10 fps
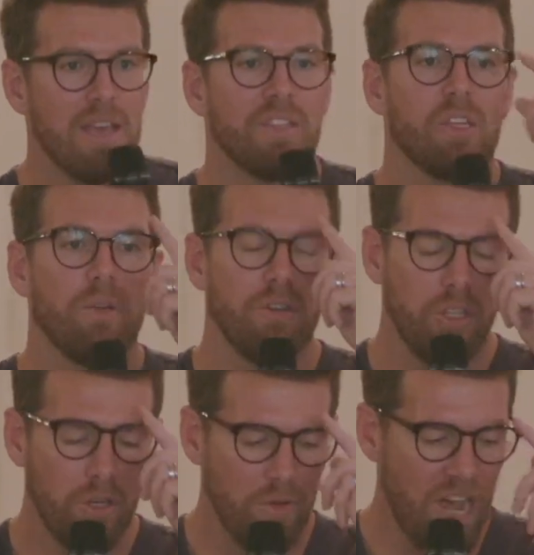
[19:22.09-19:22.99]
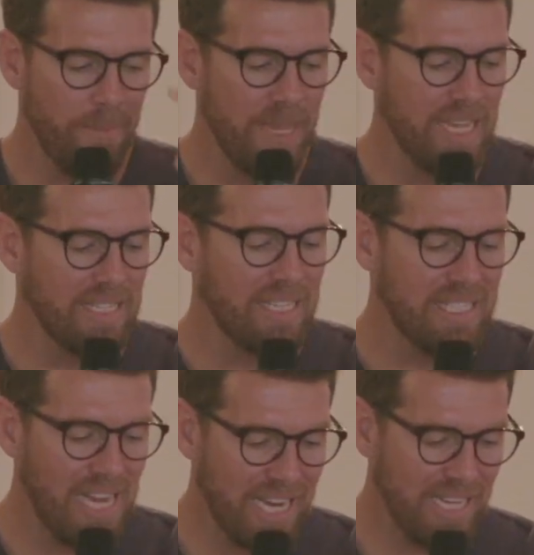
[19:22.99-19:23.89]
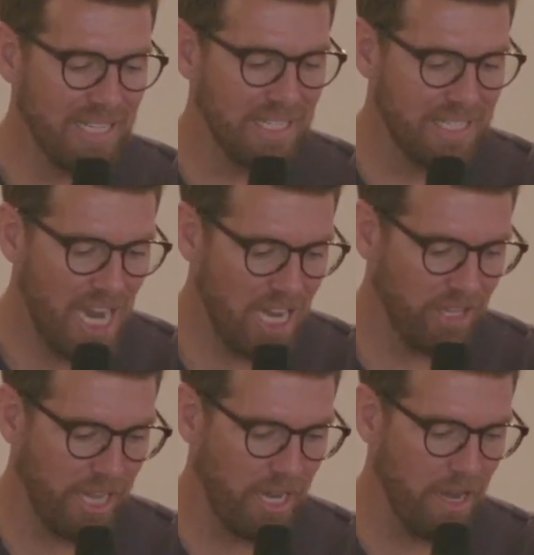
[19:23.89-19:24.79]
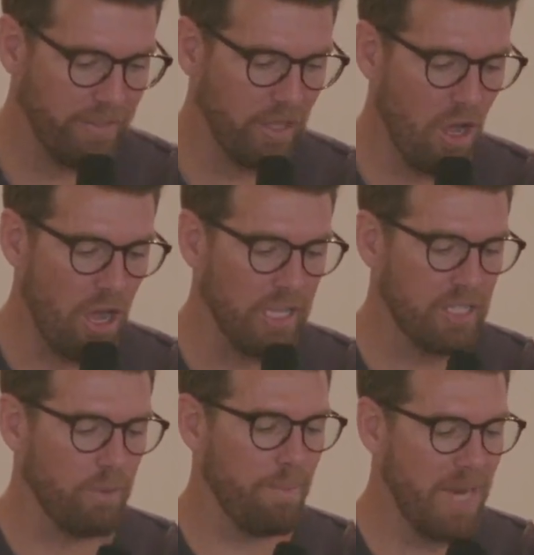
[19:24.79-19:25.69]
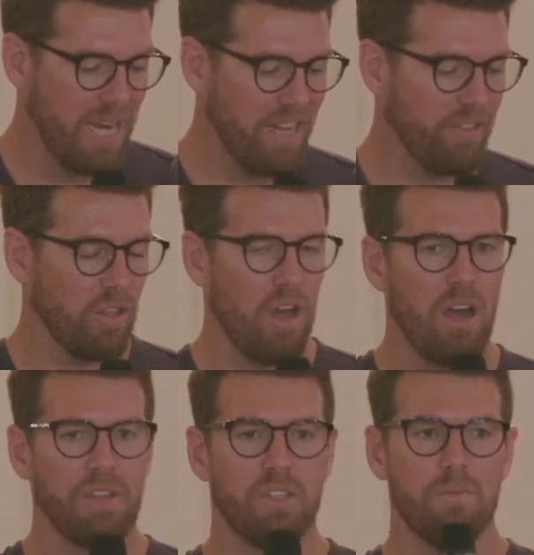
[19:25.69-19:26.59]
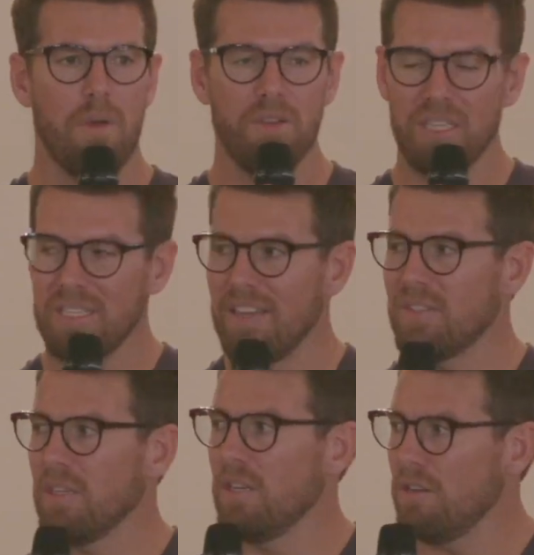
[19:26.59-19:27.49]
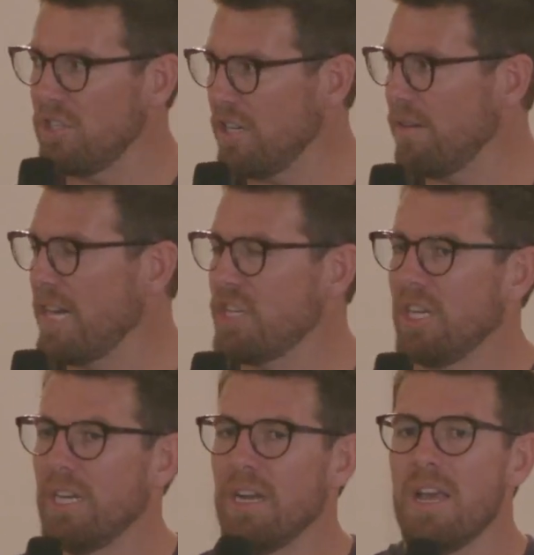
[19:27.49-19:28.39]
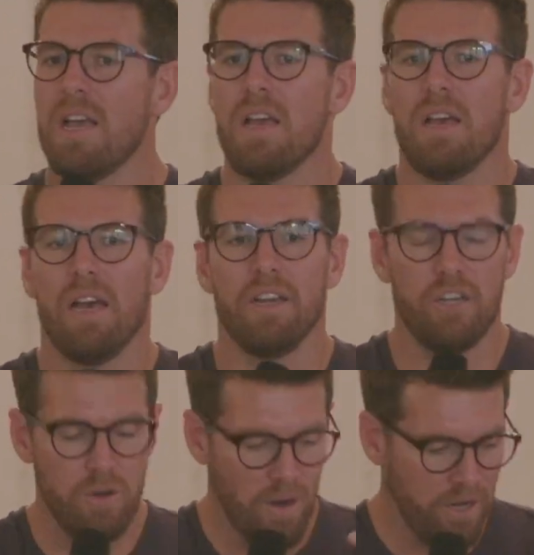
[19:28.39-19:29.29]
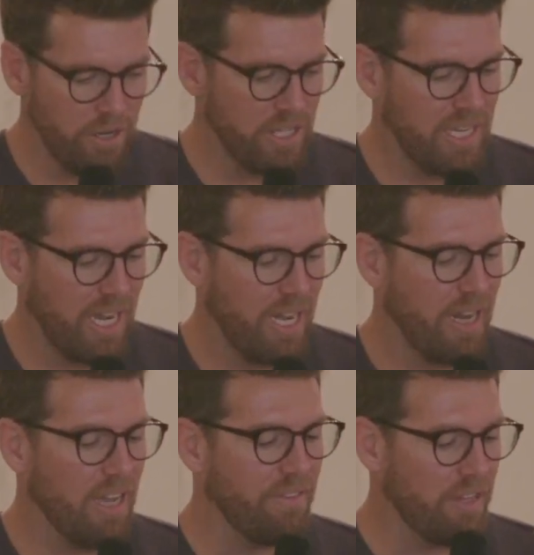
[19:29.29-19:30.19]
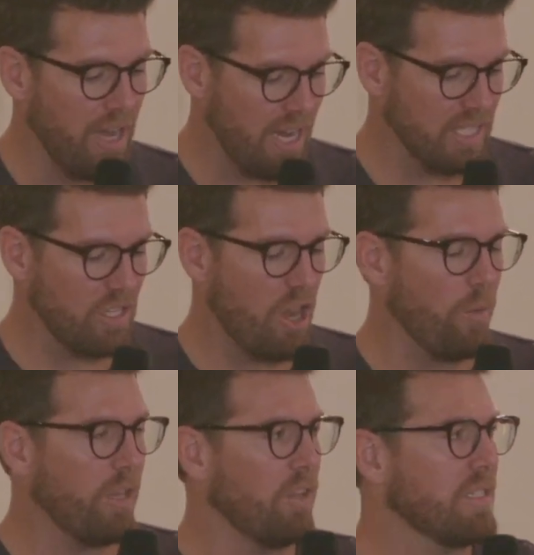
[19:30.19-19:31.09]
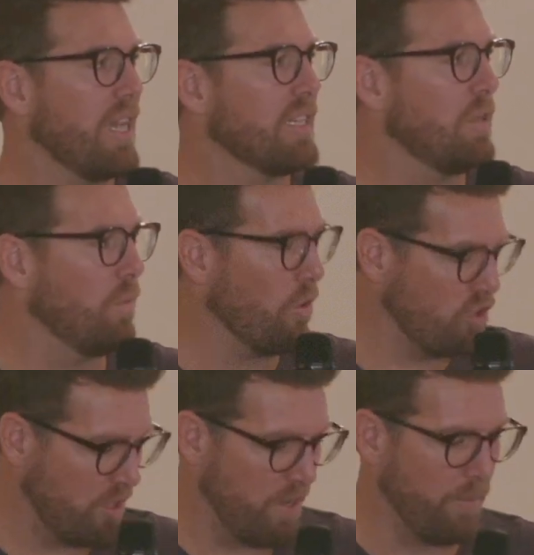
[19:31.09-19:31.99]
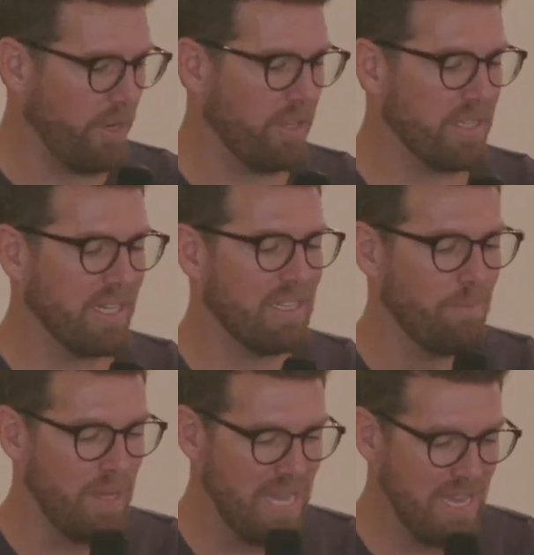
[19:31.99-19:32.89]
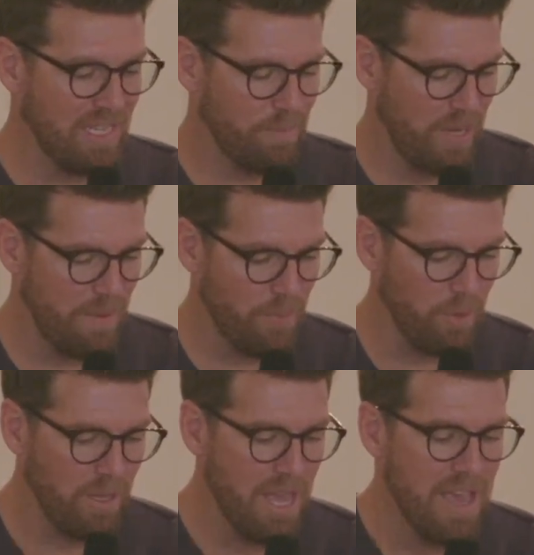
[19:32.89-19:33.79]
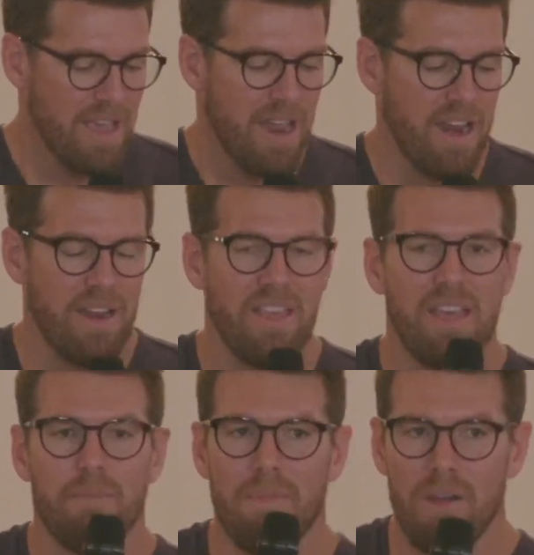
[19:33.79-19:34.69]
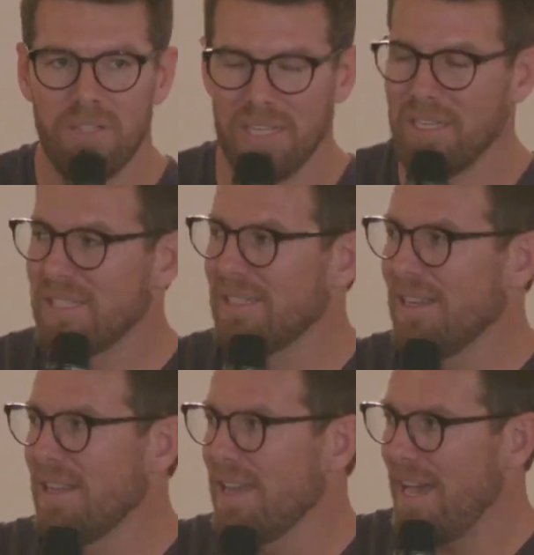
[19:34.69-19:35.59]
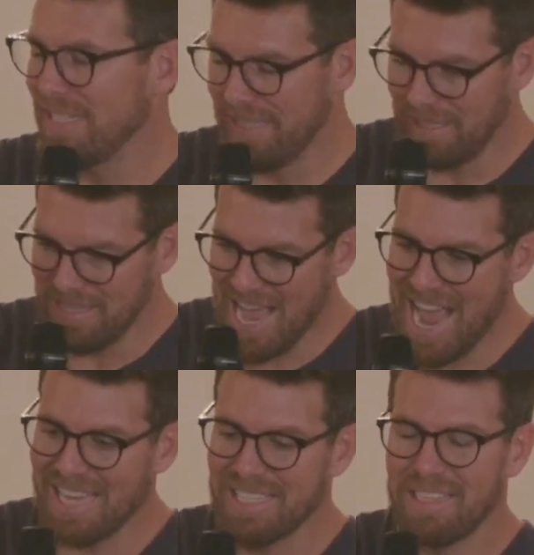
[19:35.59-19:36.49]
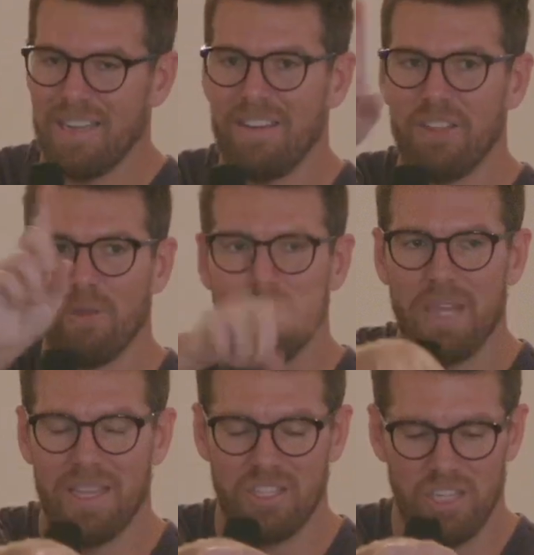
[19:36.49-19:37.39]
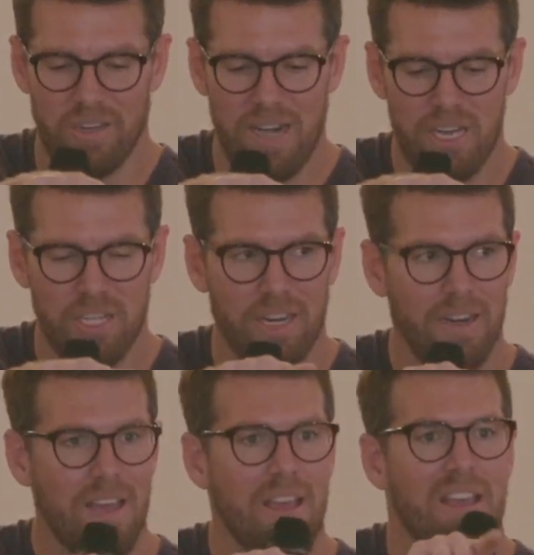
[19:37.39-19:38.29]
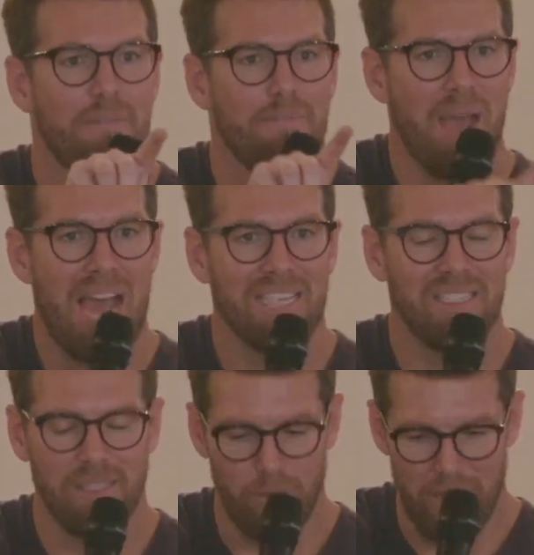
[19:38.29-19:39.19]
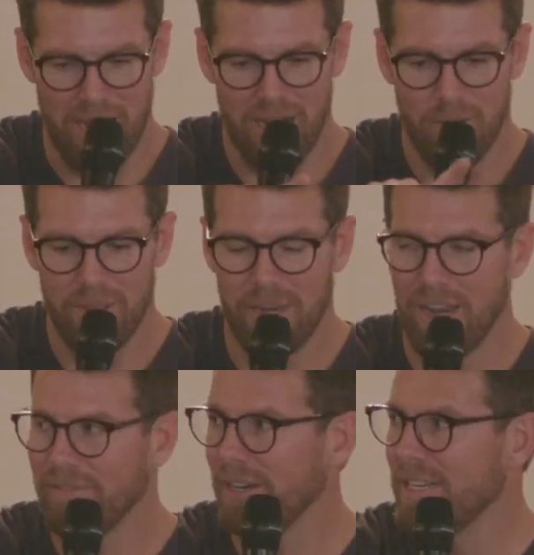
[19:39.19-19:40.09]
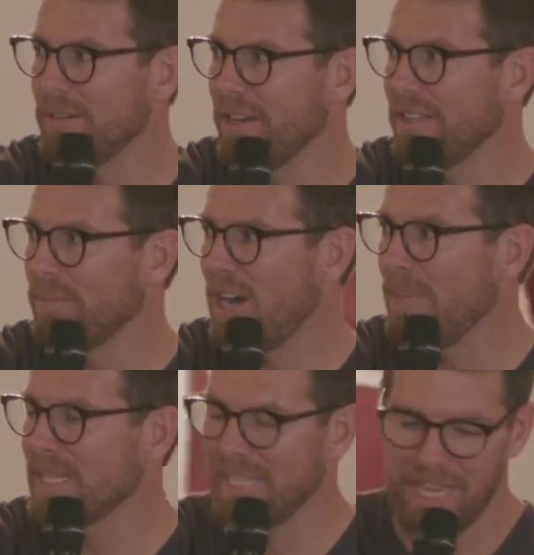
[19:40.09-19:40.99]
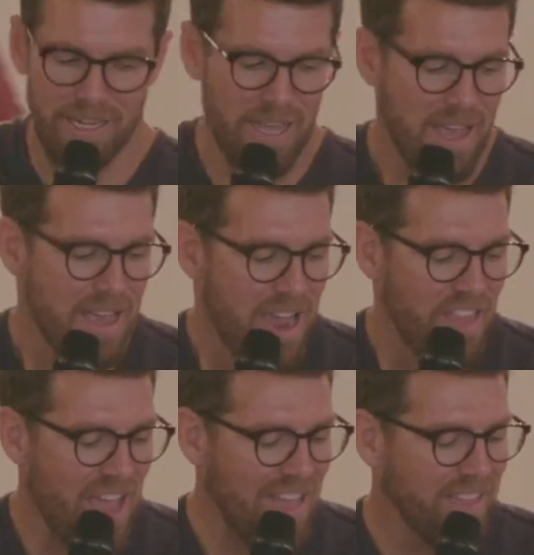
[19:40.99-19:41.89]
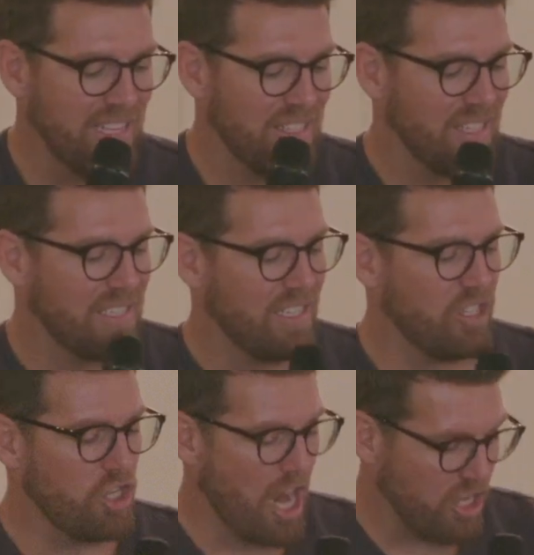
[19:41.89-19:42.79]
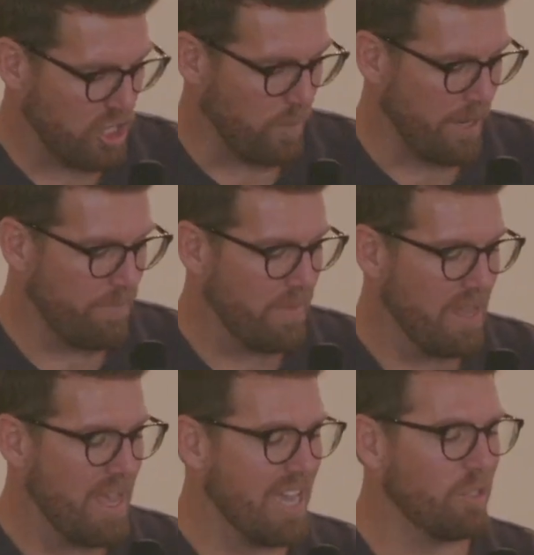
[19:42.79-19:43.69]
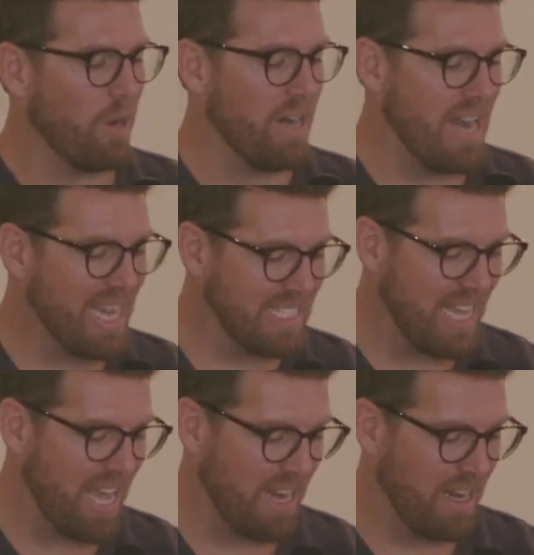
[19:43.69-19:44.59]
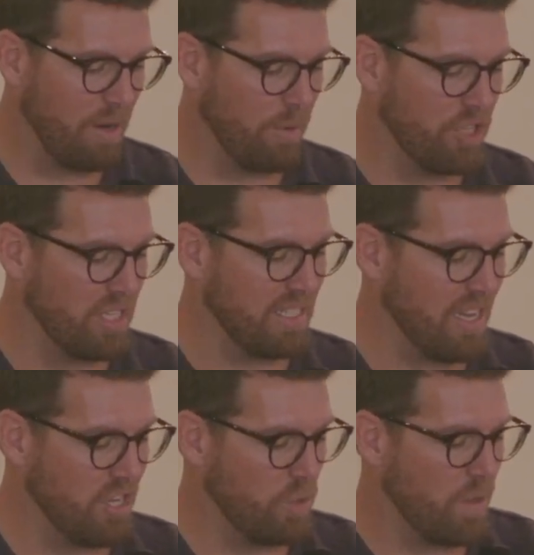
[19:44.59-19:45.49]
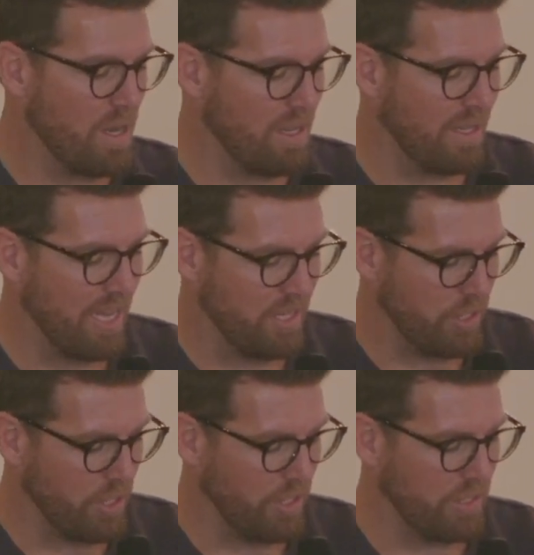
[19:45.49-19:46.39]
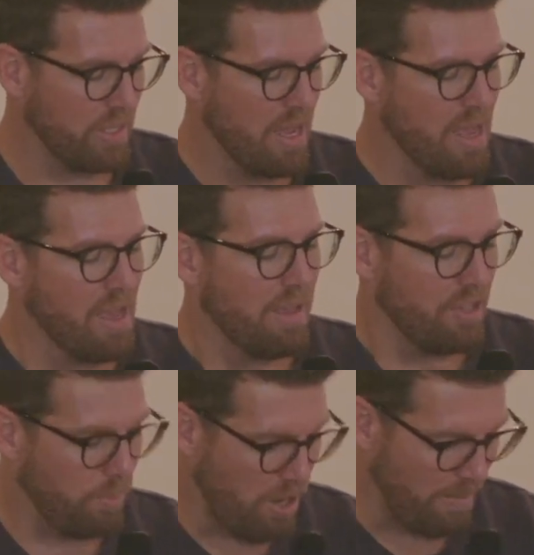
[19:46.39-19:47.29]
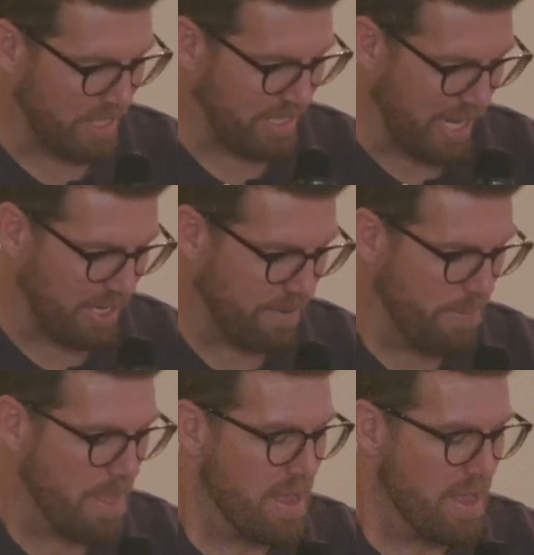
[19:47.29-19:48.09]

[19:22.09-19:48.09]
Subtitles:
So Deuteronomy is a second telling of the law. It's a repeating of the law. So Moses gives a new generation a new understanding of God's law, what it looks like to worship him, what it looks like to be his people. And then Moses, as the last of the rebellious generation, passes away without ever entering the promised land. And that leads us to Joshua and to our next heading, which is Israel enters the promised land.